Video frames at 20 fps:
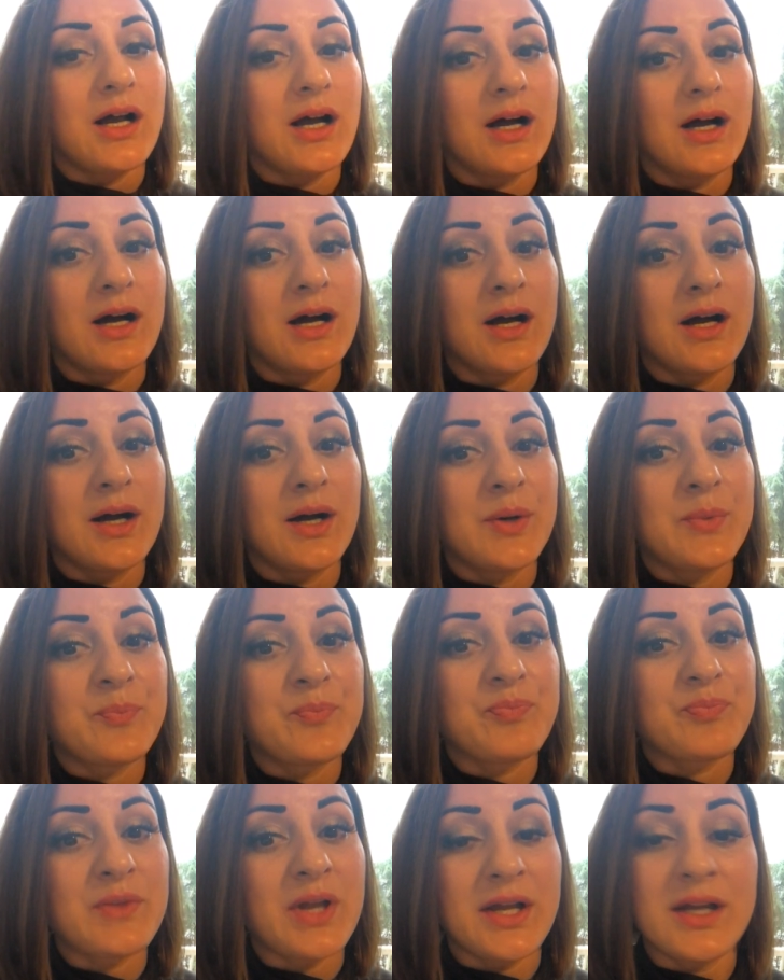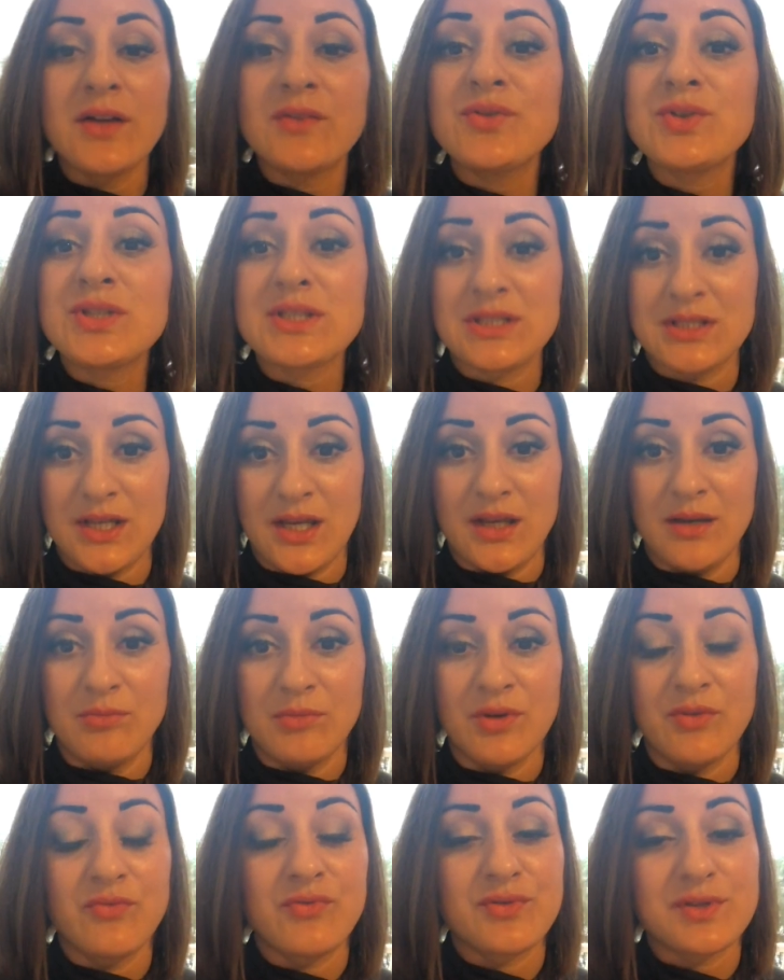I have to say,
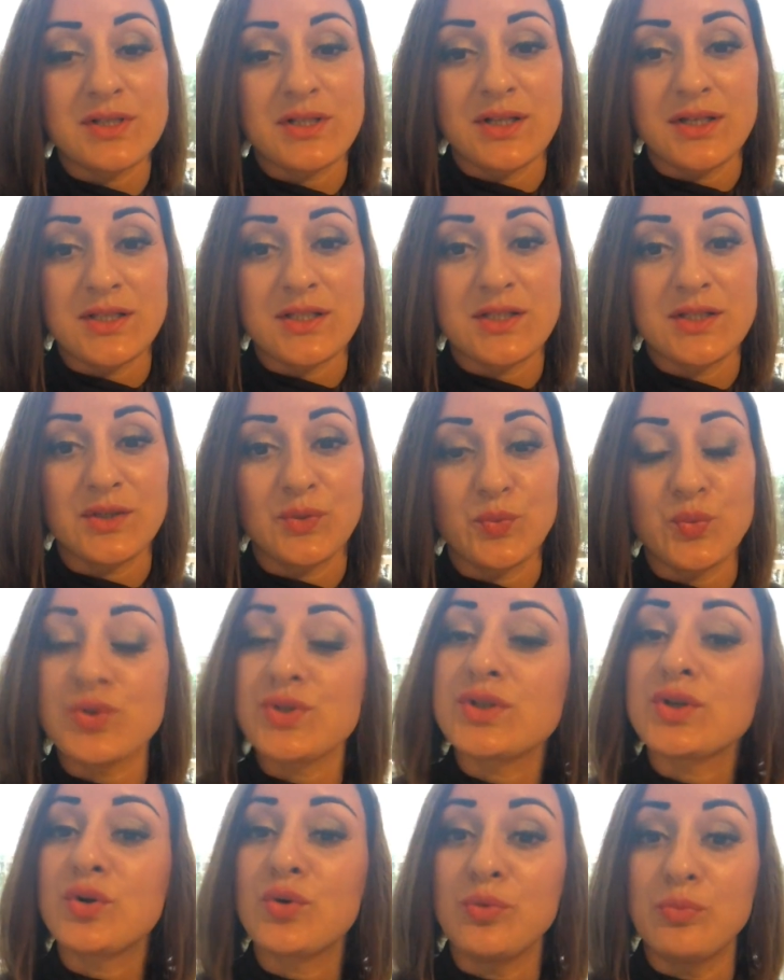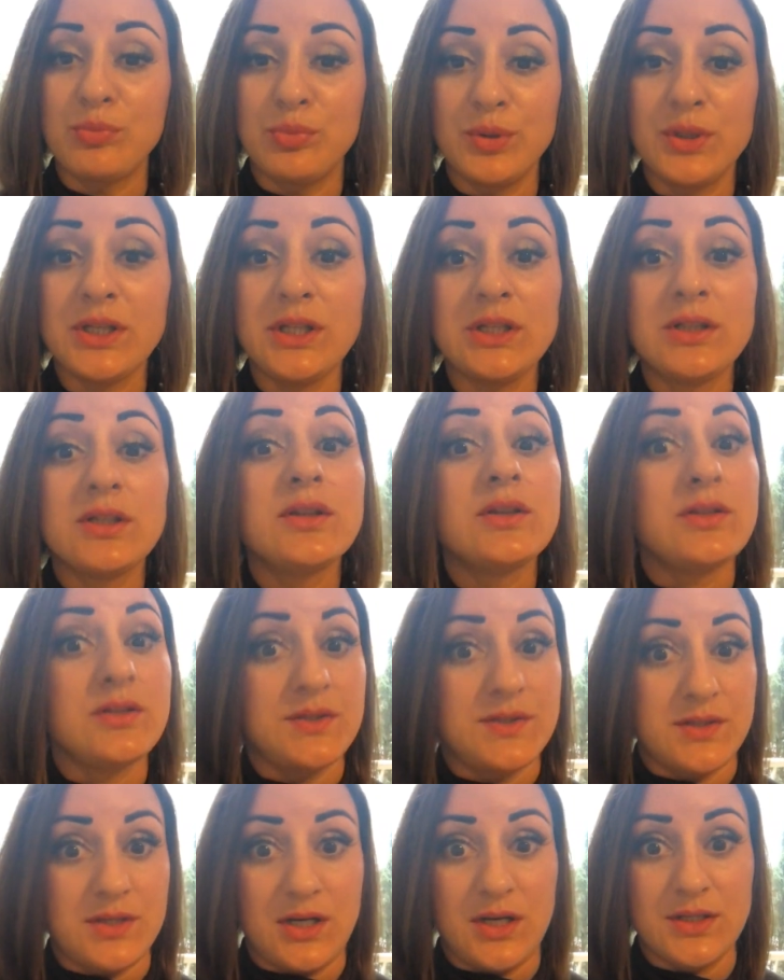my first lesson was a complete
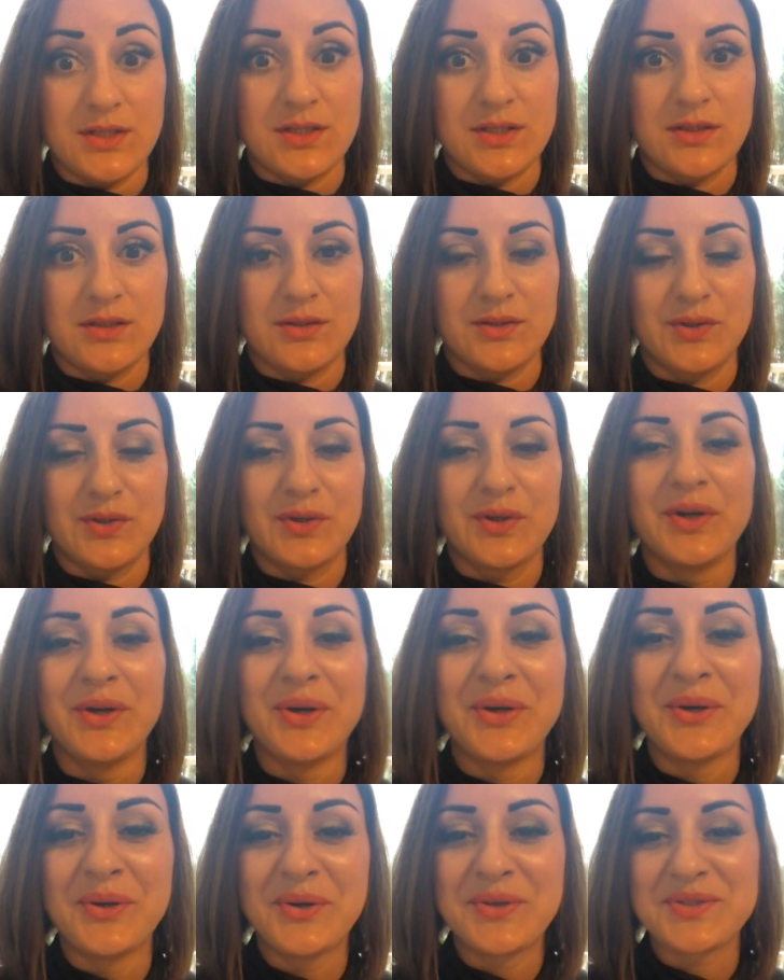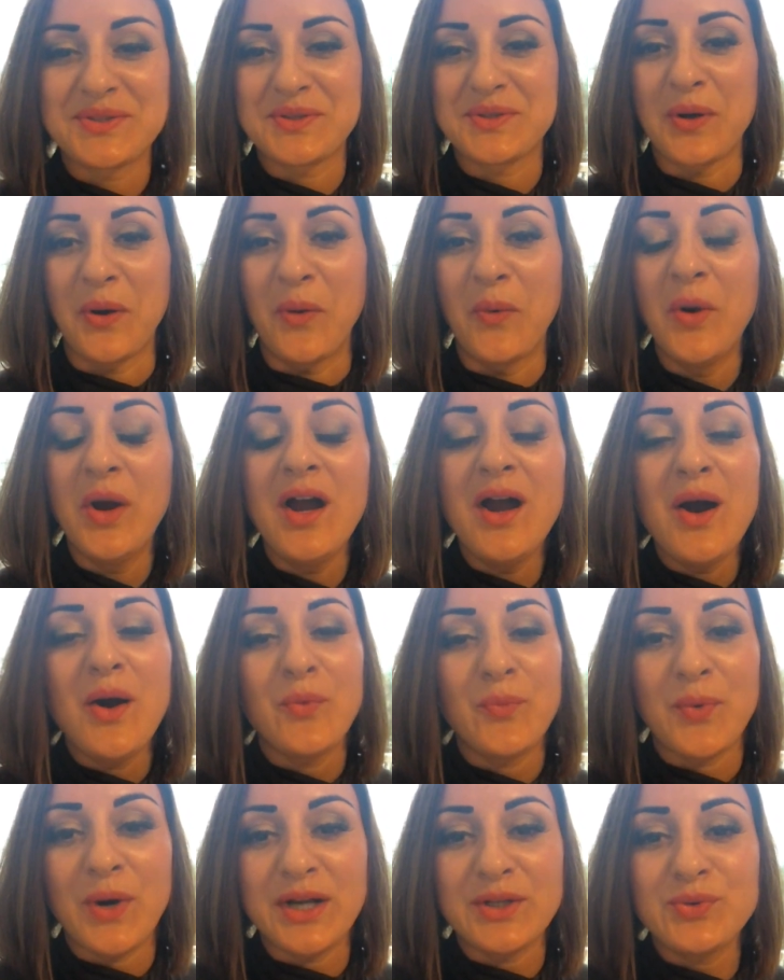disaster. So
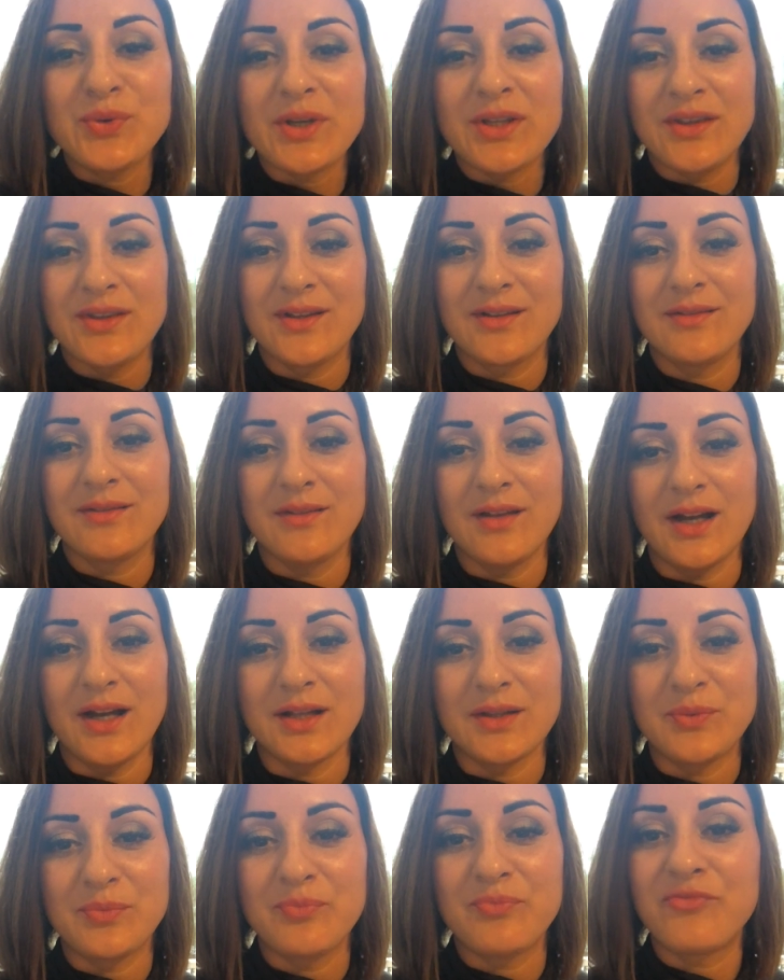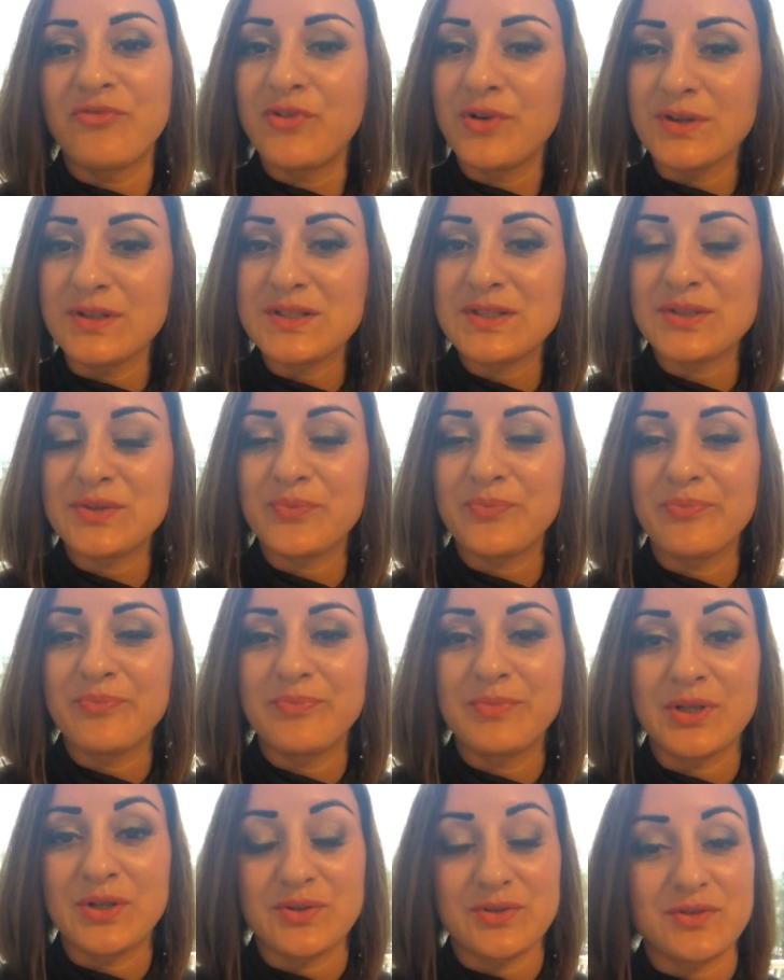why do I think that? First,
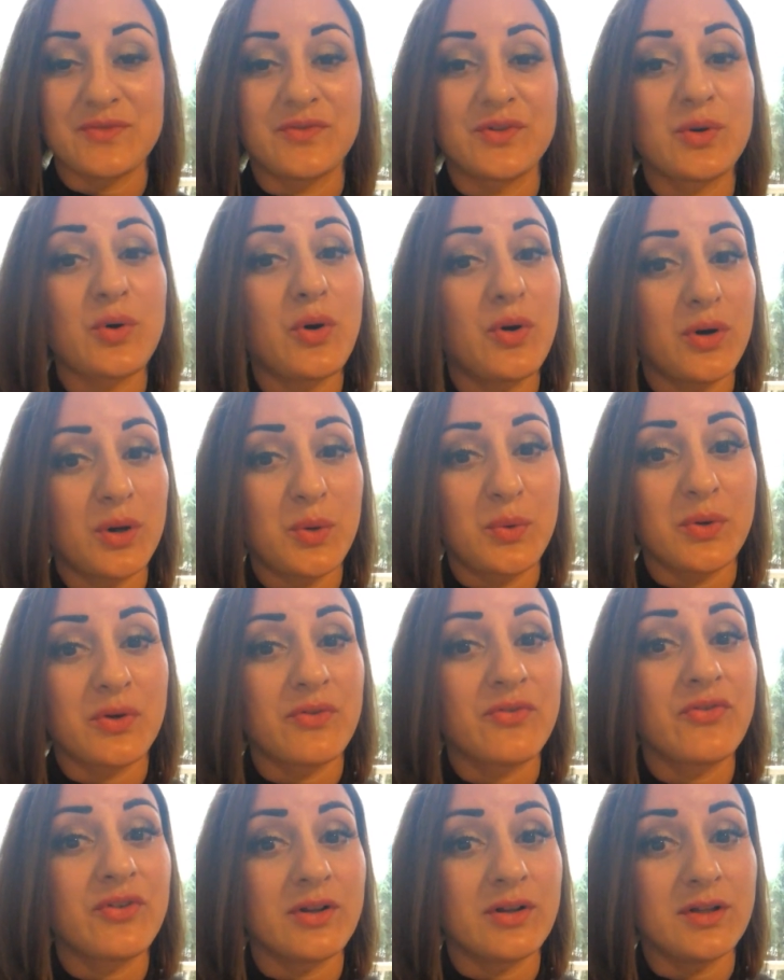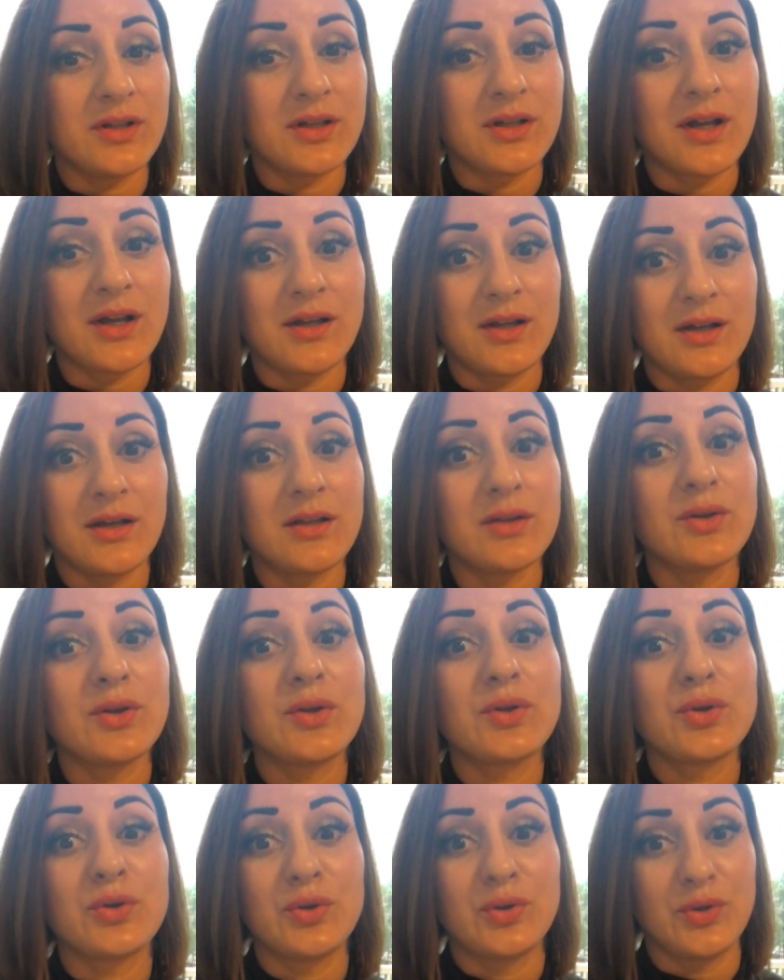because of the awkward feeling I
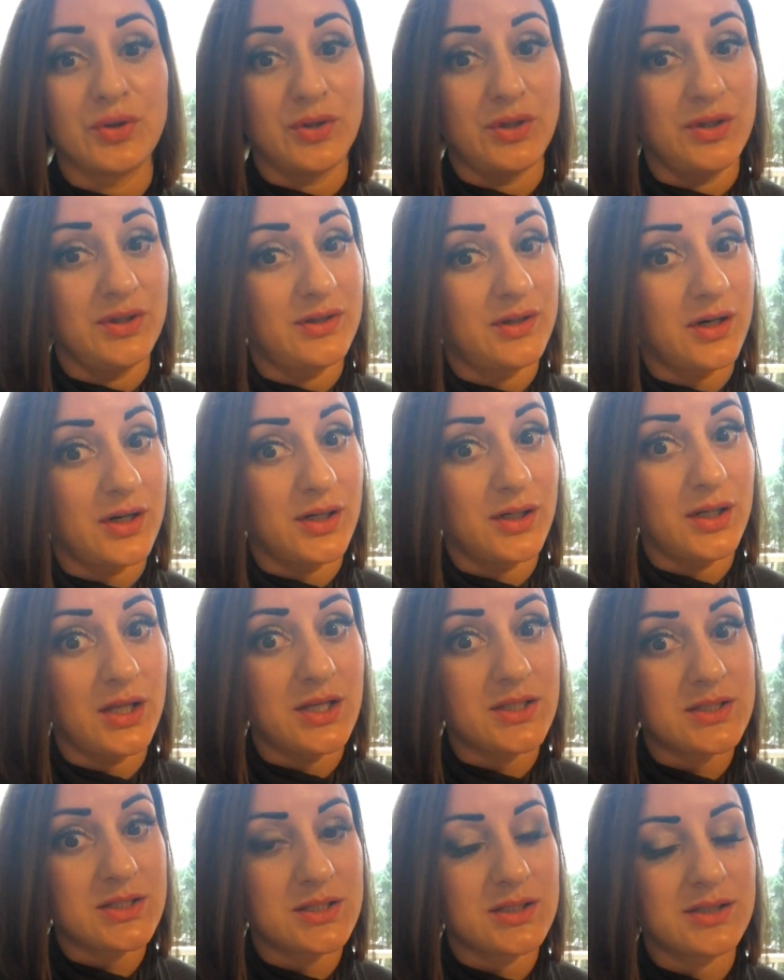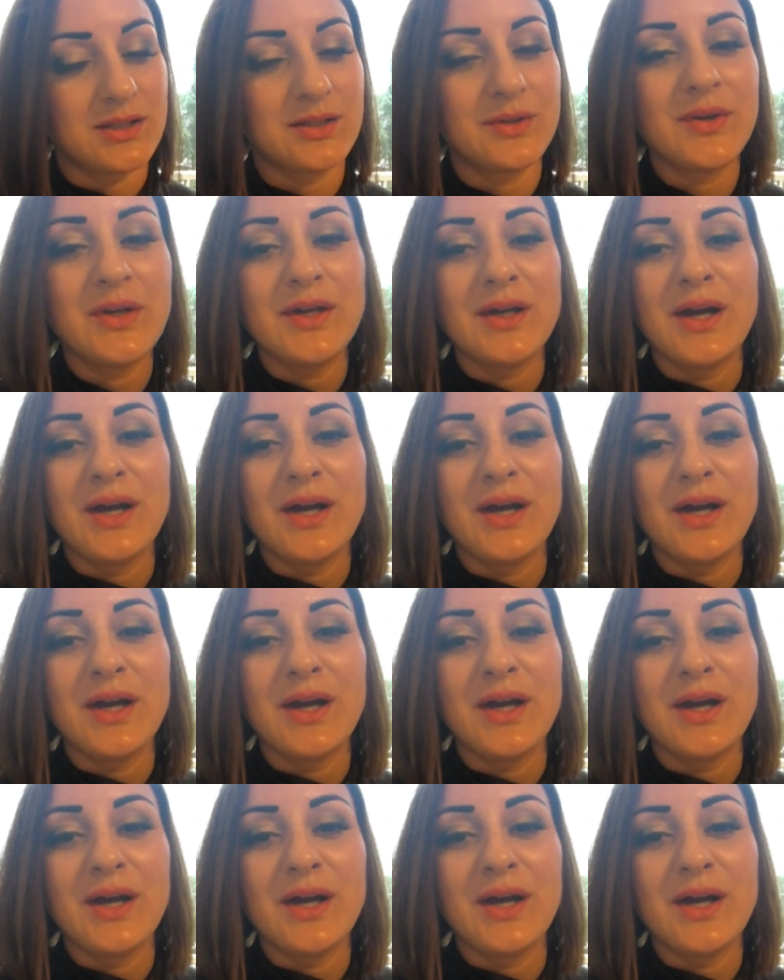had the entire lesson.